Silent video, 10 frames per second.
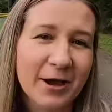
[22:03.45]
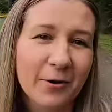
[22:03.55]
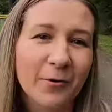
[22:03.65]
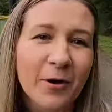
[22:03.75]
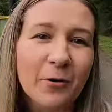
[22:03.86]

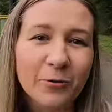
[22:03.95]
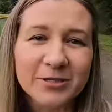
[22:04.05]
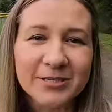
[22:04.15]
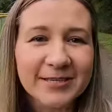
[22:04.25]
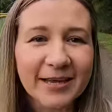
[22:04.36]
So we're
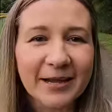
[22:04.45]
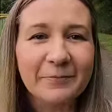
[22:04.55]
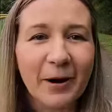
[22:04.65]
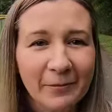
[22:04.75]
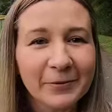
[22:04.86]
just
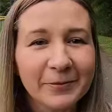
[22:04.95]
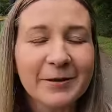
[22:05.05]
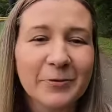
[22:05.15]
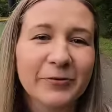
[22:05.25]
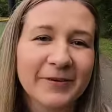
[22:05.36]
gonna
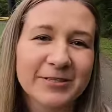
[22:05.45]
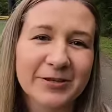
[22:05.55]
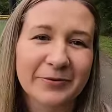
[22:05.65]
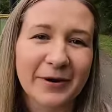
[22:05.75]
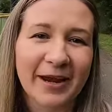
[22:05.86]
probably move
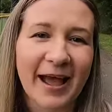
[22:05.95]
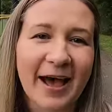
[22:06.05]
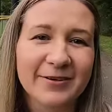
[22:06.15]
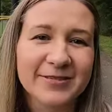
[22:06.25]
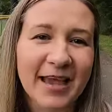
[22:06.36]
into the rent
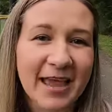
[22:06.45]
house